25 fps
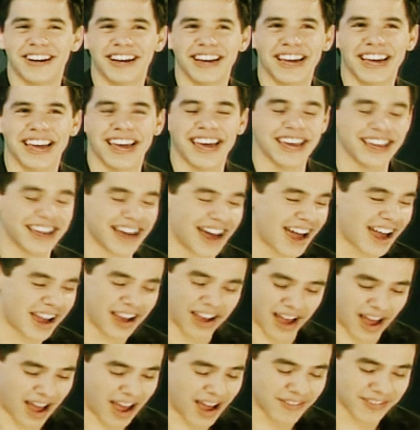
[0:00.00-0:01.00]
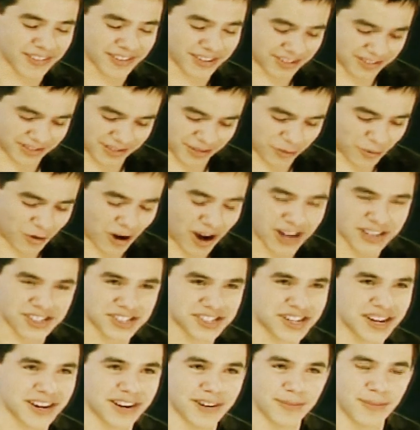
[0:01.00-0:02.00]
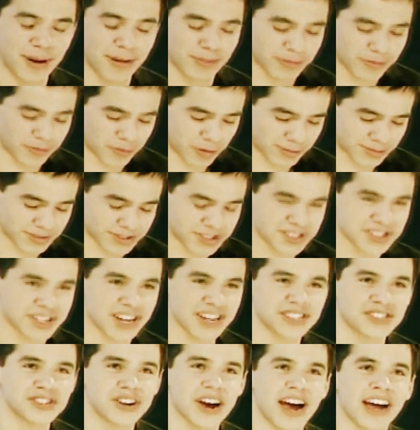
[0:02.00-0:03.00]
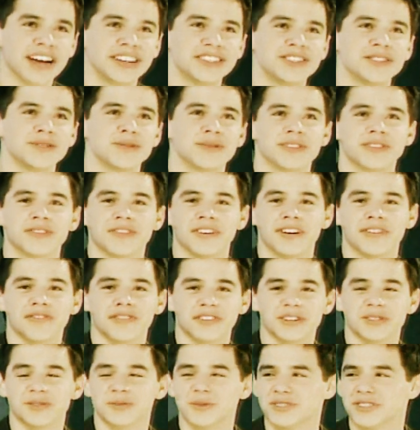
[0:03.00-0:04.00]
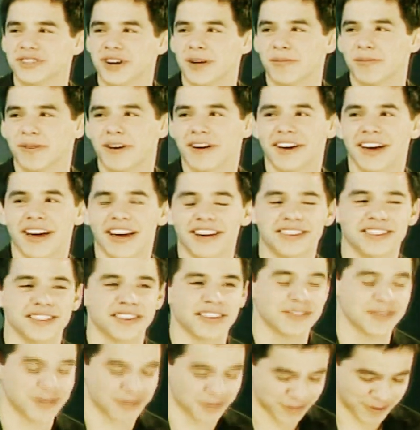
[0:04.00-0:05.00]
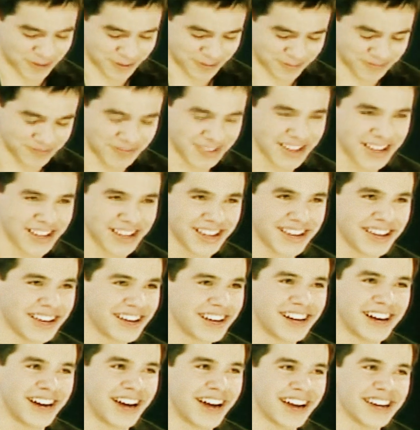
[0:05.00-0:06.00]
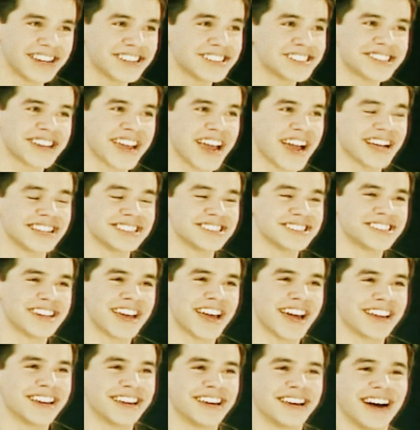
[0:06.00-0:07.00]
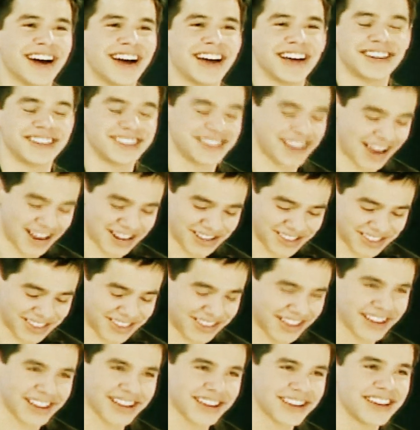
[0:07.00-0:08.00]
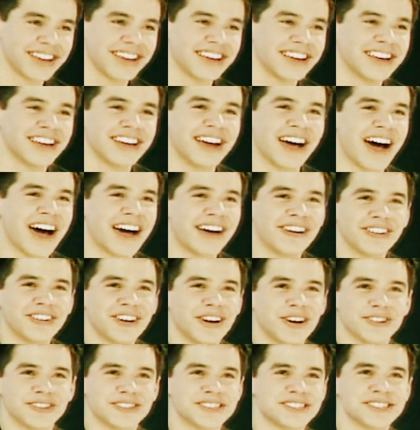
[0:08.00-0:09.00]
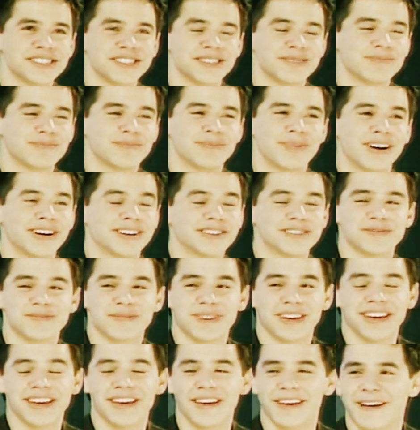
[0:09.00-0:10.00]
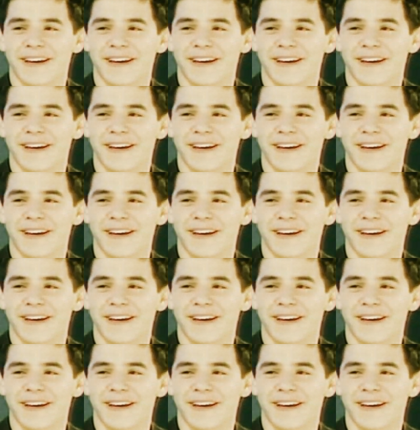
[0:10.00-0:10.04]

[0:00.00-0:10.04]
I haven't watched any of my performances. I tried to with the very first one, Chop Around, I had to leave the room. I just can't stand it. I don't know, it just bugs me.